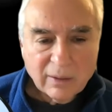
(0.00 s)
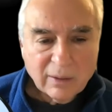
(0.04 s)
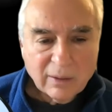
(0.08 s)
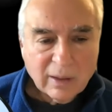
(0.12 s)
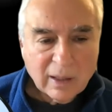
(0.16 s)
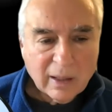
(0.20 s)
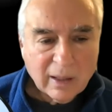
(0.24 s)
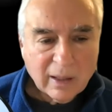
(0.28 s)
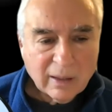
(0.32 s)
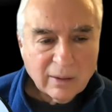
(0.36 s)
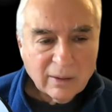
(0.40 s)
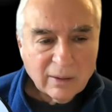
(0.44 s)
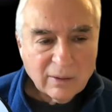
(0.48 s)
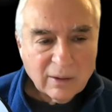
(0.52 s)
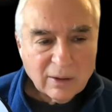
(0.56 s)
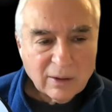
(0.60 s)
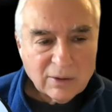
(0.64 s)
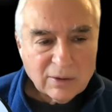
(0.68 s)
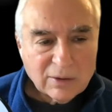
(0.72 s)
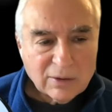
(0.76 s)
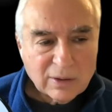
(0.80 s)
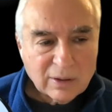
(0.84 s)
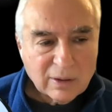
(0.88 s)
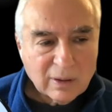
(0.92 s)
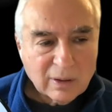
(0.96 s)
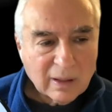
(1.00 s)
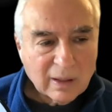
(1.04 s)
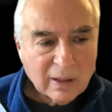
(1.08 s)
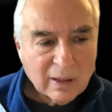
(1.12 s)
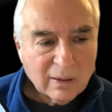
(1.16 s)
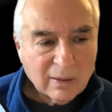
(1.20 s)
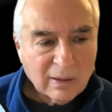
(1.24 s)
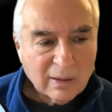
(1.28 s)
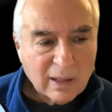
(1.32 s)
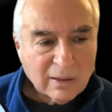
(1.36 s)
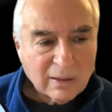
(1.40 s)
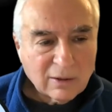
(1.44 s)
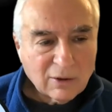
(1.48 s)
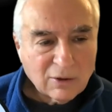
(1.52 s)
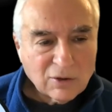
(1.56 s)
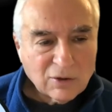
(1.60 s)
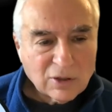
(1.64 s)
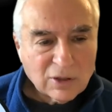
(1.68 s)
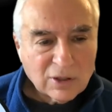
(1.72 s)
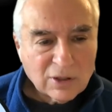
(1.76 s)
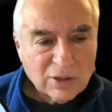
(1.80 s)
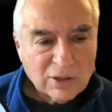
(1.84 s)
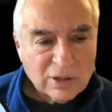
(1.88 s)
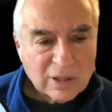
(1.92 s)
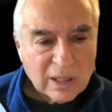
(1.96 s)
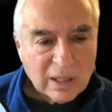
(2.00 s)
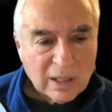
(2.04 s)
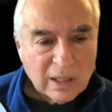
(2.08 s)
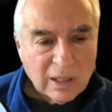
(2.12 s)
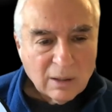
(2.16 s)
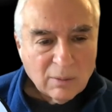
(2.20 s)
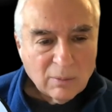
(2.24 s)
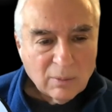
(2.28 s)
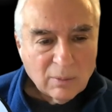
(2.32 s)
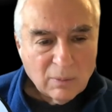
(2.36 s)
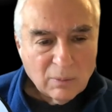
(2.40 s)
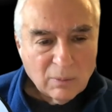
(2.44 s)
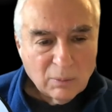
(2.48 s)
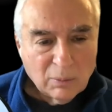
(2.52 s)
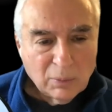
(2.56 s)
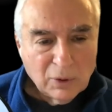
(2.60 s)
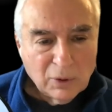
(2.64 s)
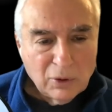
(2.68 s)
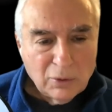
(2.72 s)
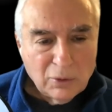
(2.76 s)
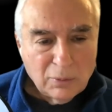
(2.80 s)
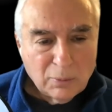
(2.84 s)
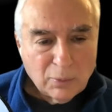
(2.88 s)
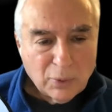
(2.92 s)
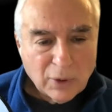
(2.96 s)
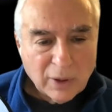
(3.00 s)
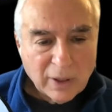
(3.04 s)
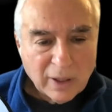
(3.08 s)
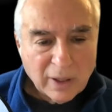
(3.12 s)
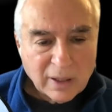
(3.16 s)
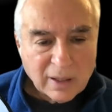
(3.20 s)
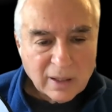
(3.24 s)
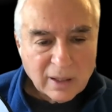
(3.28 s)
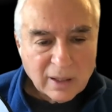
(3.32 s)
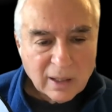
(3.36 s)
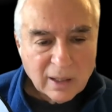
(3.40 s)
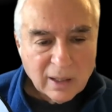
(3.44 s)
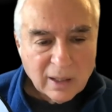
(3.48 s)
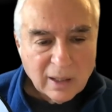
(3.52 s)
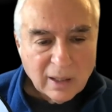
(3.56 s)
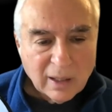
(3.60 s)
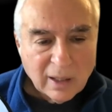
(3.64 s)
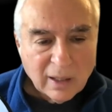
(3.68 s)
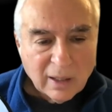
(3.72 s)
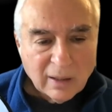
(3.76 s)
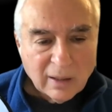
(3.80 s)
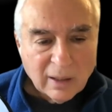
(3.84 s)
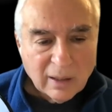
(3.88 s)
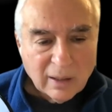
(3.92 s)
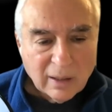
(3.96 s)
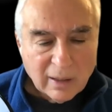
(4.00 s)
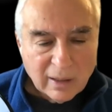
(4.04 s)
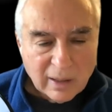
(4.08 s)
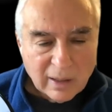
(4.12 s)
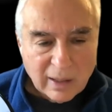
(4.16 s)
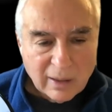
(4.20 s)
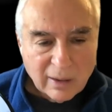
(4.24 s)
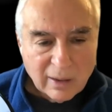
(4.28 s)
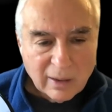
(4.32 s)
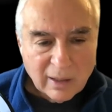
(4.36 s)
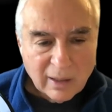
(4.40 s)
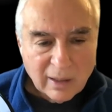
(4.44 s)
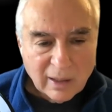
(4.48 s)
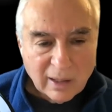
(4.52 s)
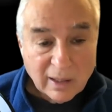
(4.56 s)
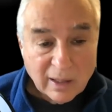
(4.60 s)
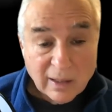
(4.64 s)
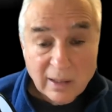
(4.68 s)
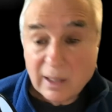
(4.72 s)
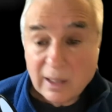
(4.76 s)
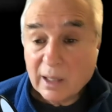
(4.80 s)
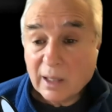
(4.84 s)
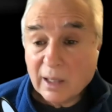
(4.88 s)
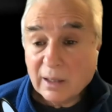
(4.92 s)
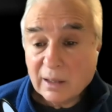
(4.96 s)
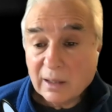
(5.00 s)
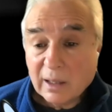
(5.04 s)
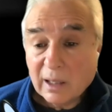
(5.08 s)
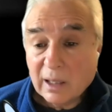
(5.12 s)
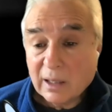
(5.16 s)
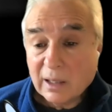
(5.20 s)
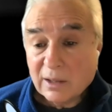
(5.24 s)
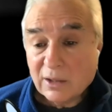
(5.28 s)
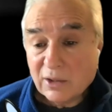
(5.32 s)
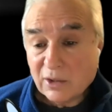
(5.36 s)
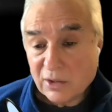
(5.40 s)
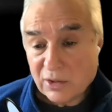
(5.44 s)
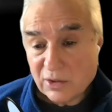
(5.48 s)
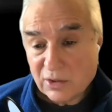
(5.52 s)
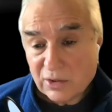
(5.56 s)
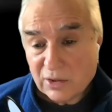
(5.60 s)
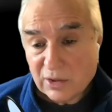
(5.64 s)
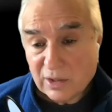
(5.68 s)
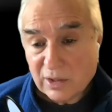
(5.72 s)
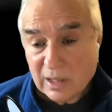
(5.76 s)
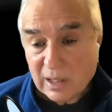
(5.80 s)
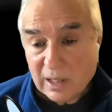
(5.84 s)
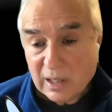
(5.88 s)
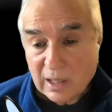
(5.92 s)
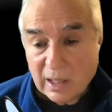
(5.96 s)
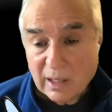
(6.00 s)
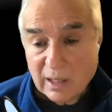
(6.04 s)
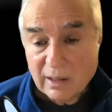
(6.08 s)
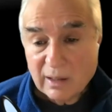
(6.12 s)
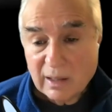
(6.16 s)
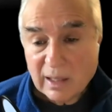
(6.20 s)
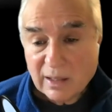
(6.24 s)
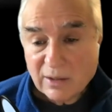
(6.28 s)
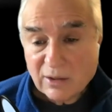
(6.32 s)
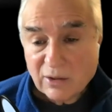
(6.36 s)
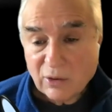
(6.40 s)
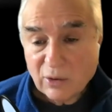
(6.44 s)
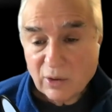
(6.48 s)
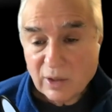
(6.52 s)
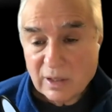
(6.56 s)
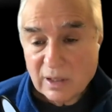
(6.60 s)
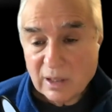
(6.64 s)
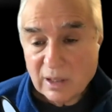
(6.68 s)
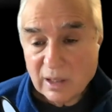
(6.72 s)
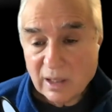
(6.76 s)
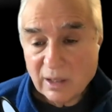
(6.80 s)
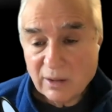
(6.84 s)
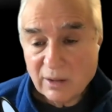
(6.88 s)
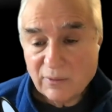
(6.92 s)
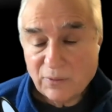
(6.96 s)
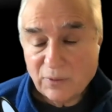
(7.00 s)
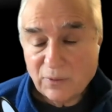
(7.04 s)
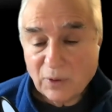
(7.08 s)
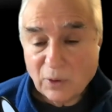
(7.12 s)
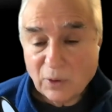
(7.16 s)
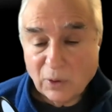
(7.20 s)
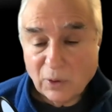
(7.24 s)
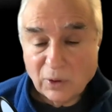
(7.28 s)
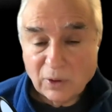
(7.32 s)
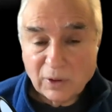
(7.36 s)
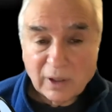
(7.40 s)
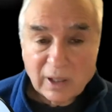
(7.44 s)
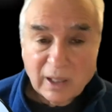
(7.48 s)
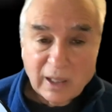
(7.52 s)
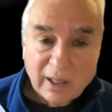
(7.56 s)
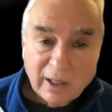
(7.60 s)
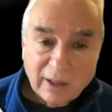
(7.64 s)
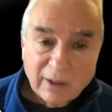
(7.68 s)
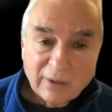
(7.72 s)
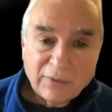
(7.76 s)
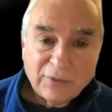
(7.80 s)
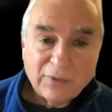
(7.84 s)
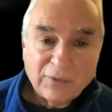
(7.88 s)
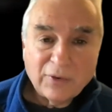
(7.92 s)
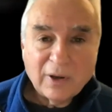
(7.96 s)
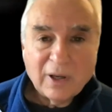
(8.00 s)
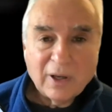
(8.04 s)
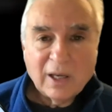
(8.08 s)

and just that there's this blueprint that in the unconscious that's going to unfold if